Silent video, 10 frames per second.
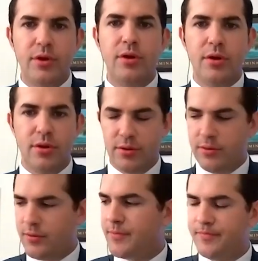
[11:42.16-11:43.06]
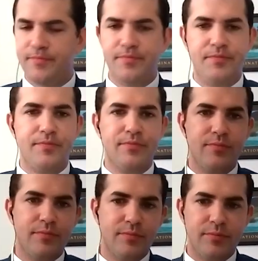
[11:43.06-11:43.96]

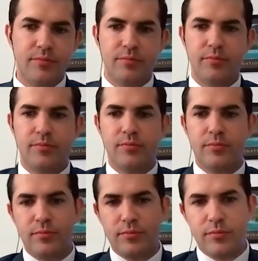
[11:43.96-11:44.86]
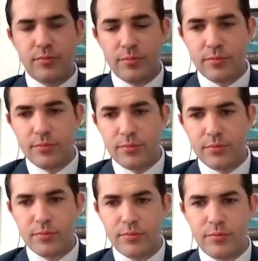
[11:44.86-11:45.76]

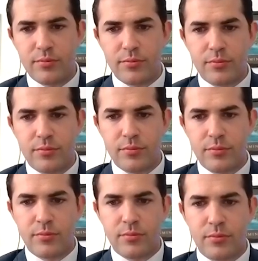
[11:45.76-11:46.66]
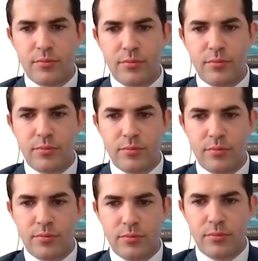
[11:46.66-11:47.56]

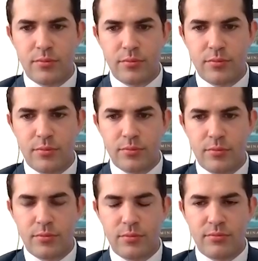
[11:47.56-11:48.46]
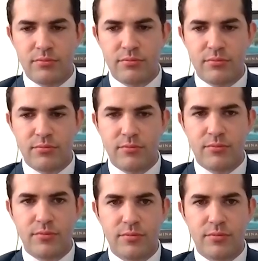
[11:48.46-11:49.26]
(silent)